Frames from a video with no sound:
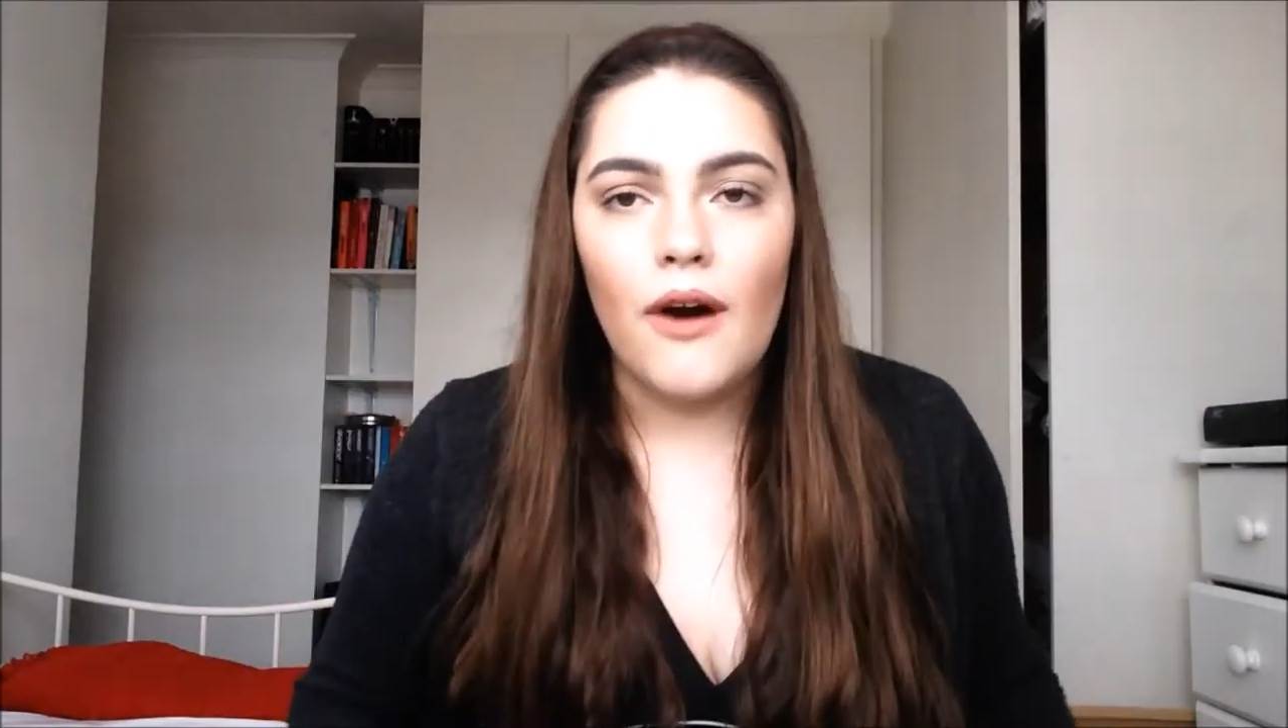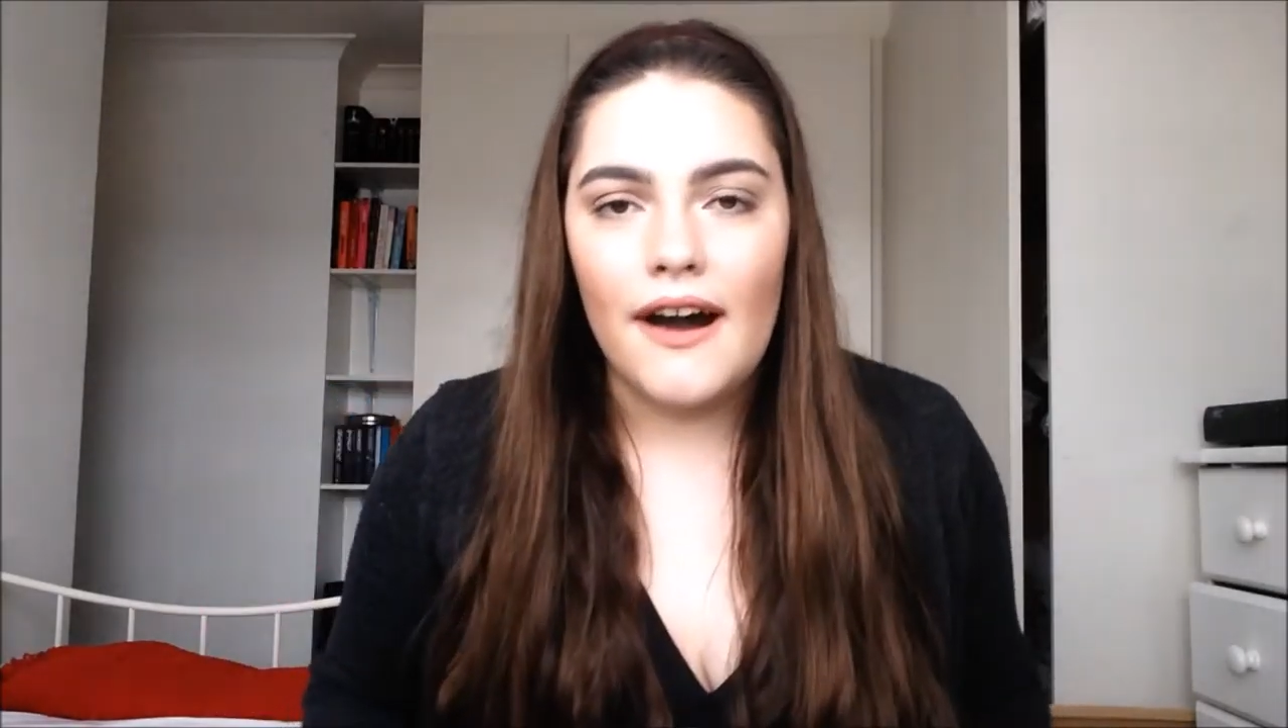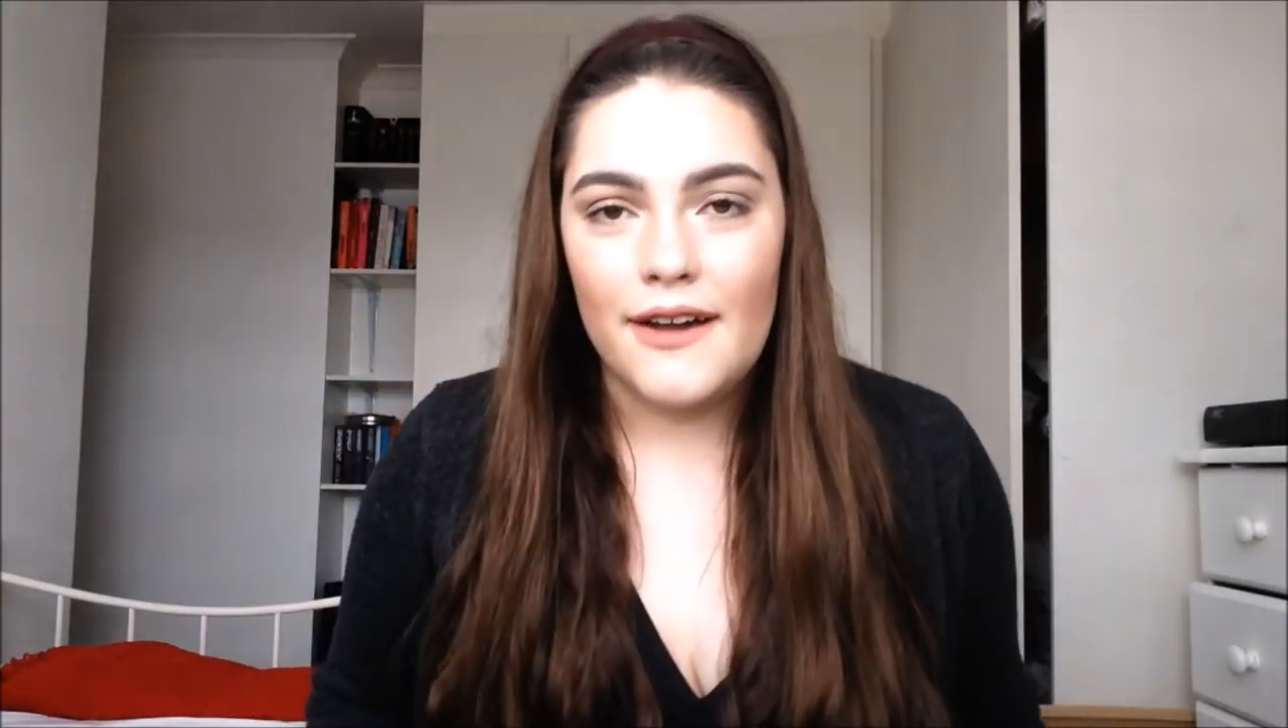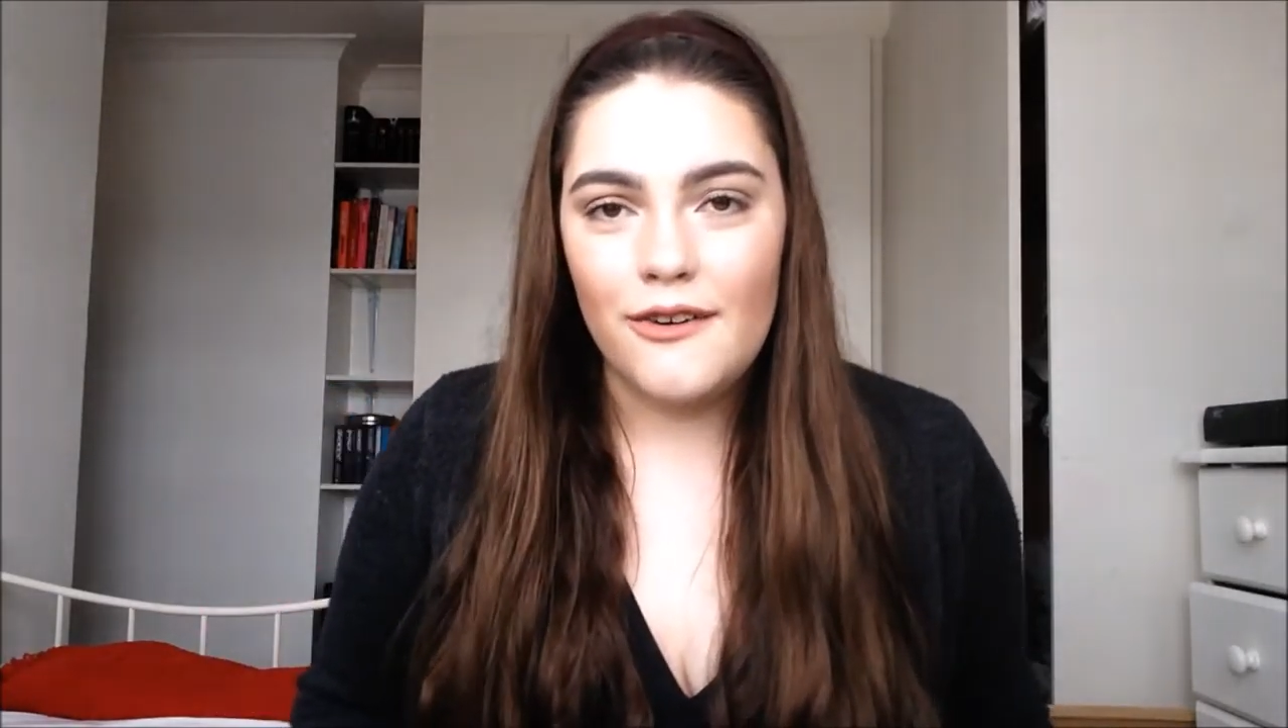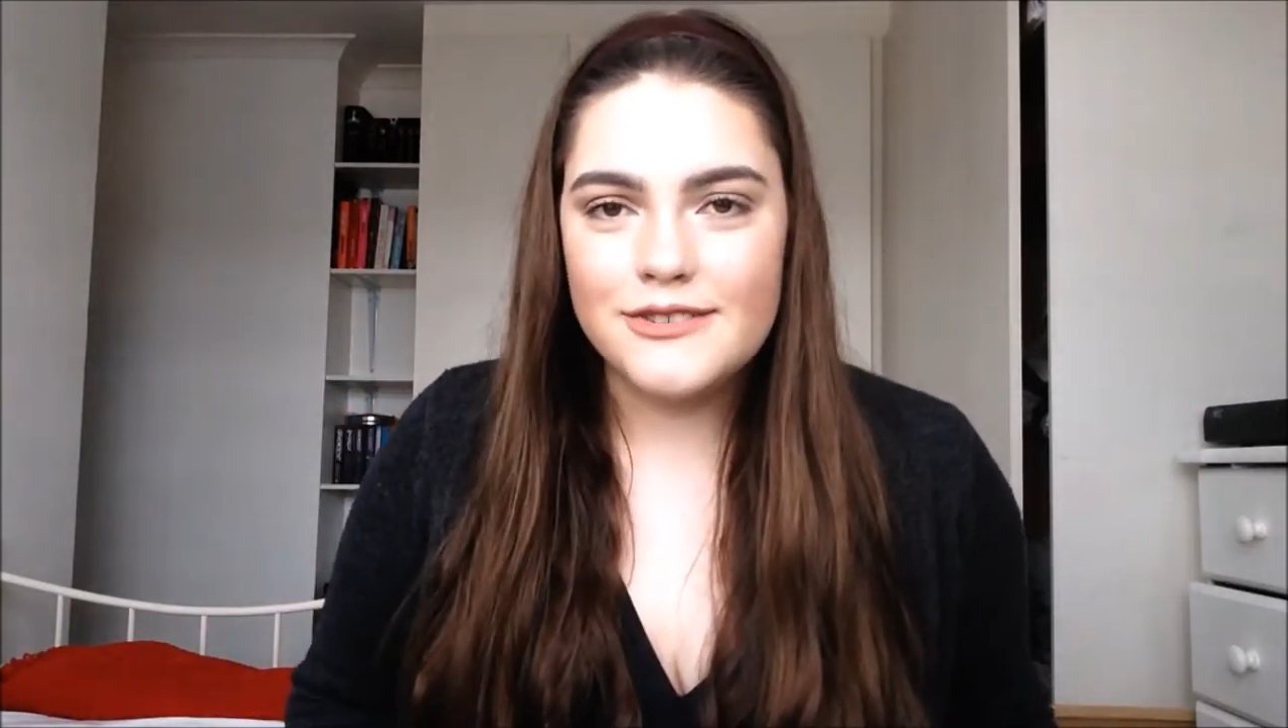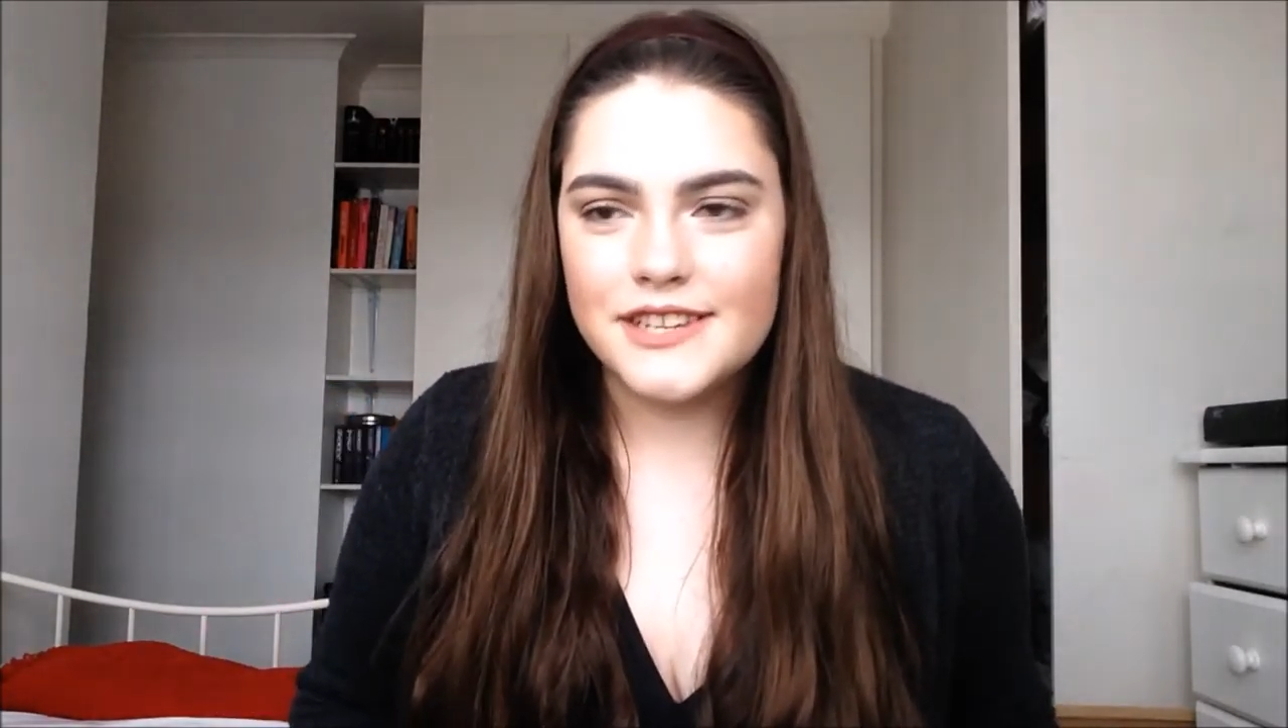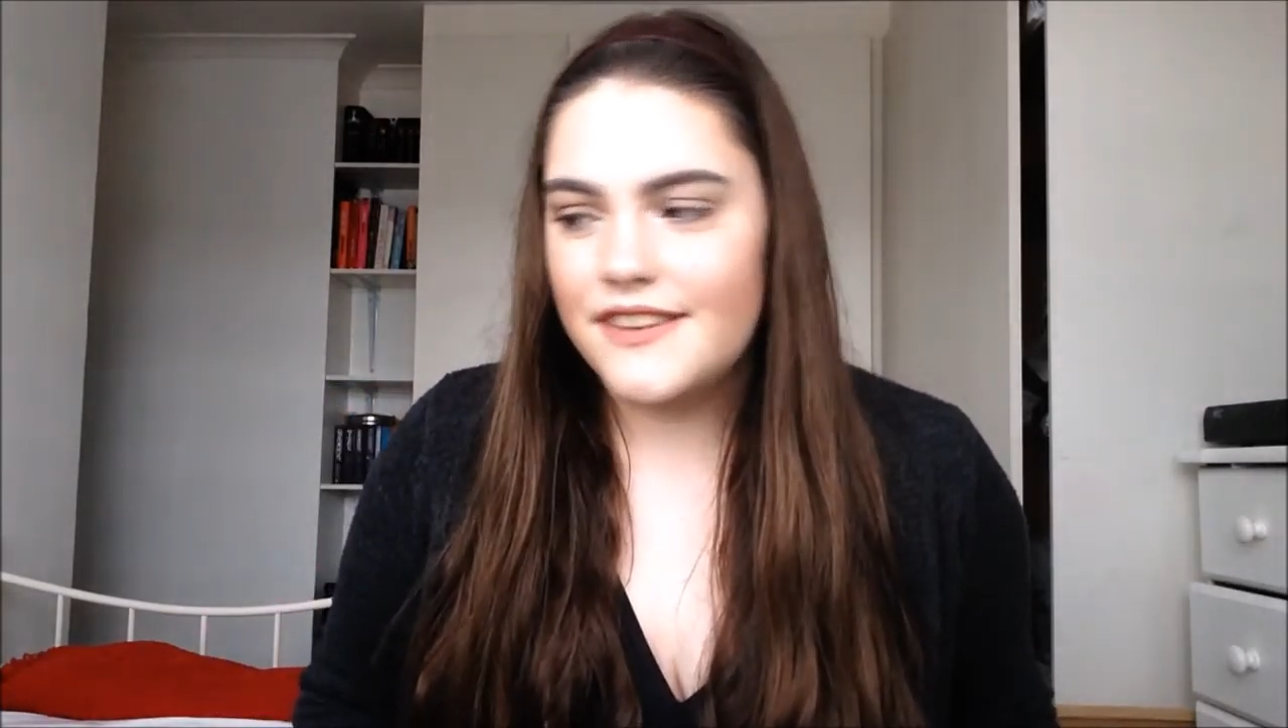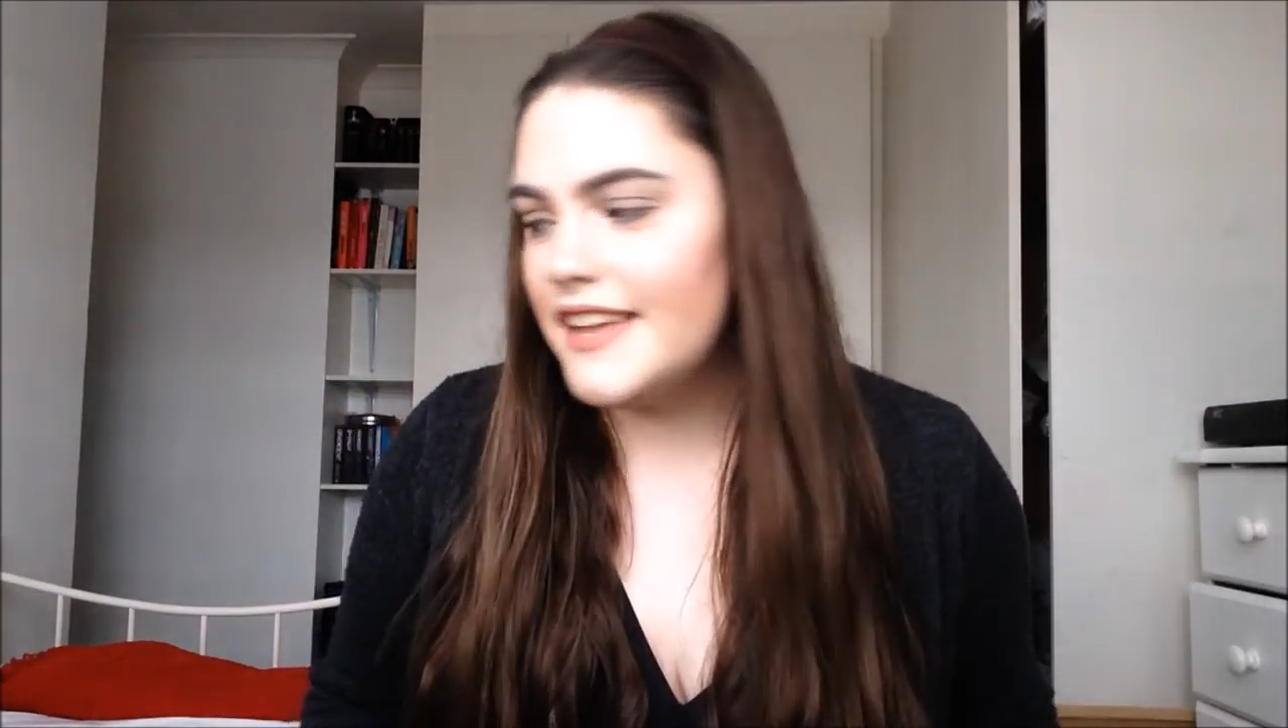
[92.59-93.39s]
What I also